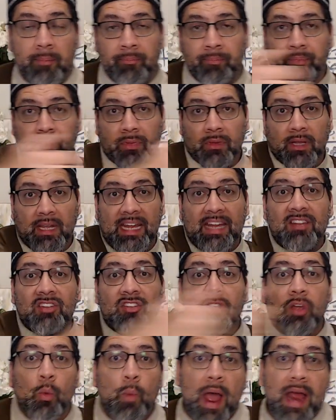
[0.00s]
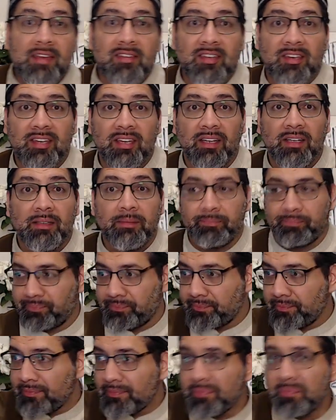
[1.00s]
east to west.
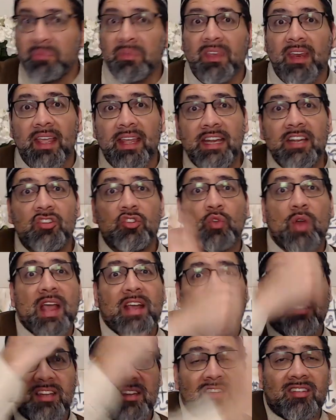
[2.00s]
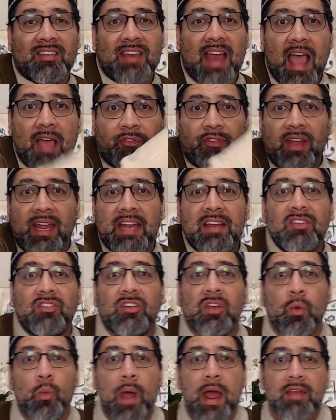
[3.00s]
He strikes his staff east to
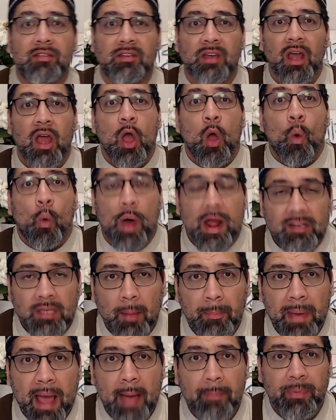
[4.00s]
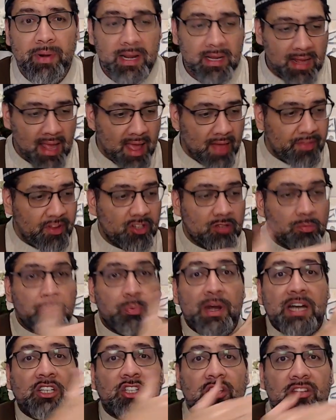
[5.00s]
west. What ends up happening? There's
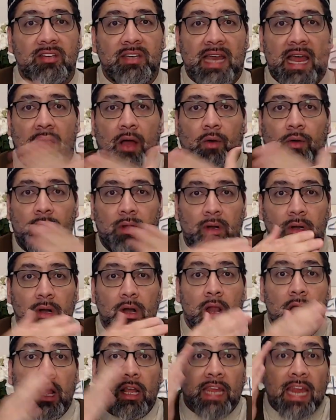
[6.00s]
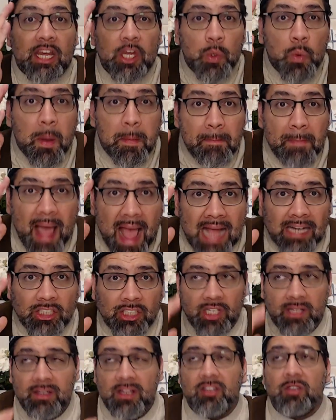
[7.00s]
bridges now. Can you
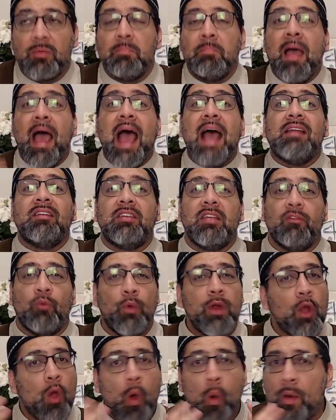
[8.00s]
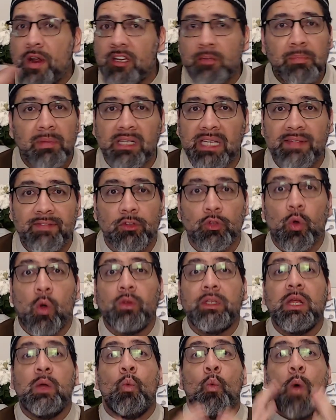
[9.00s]
imagine this massive, we always believed there's only
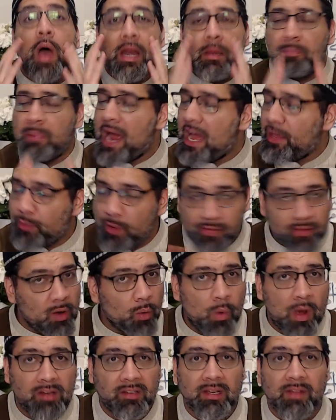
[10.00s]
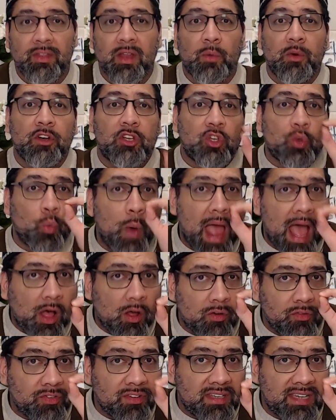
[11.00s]
one pathway. There wasn't. There were
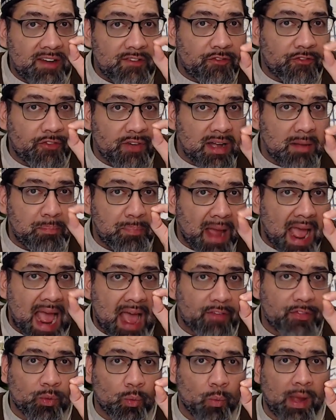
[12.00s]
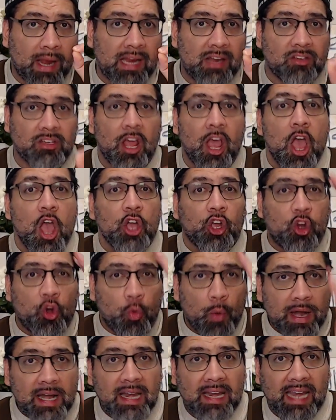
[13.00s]
12 different pathways
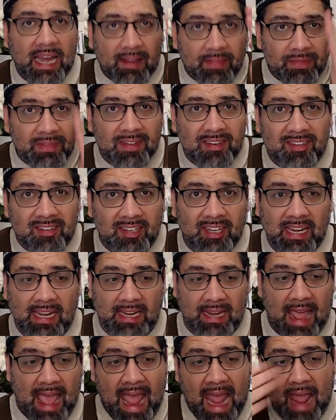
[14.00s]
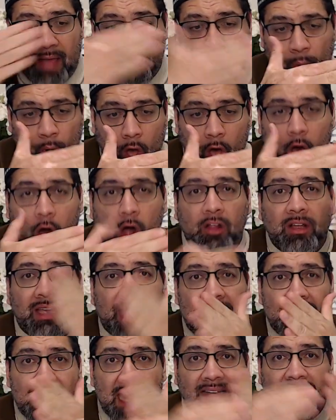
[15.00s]
created in the sea, and they were all
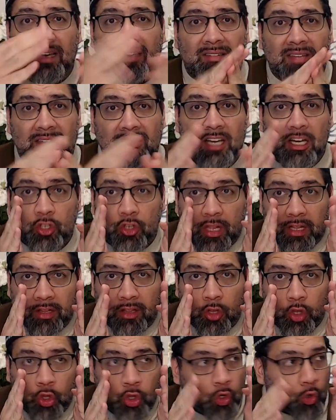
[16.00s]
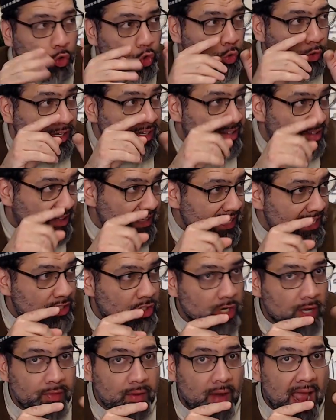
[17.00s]
connected such that, you could see each
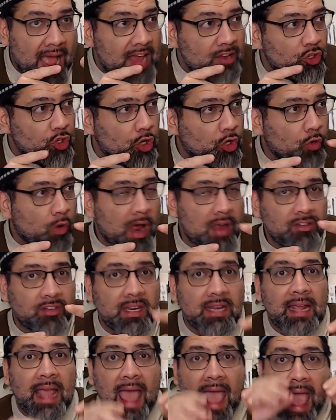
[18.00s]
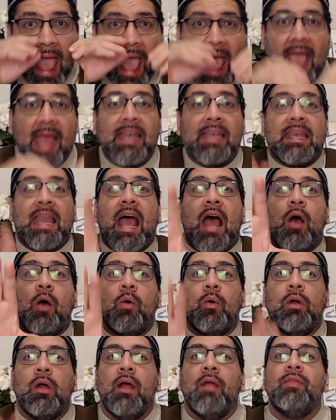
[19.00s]
other as you're crossing, and now
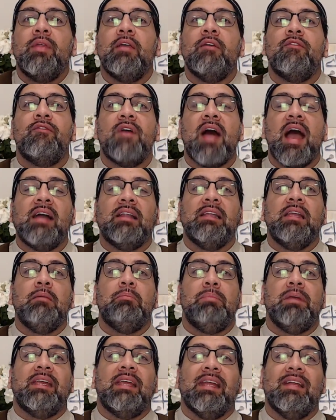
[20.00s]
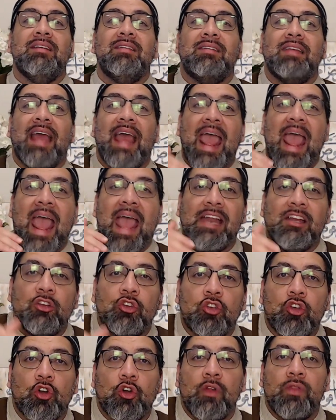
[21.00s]
they finally begin to
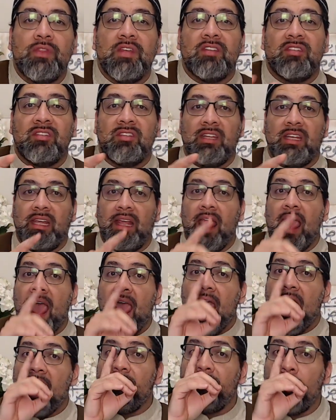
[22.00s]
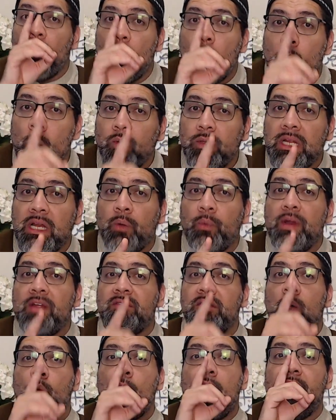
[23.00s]
enter the sea. And the only
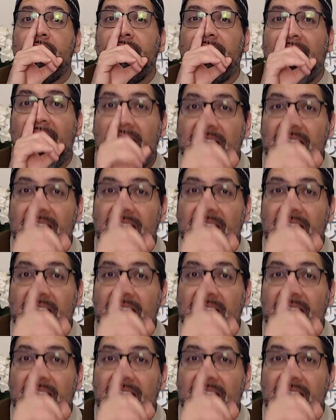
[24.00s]
reason why they enter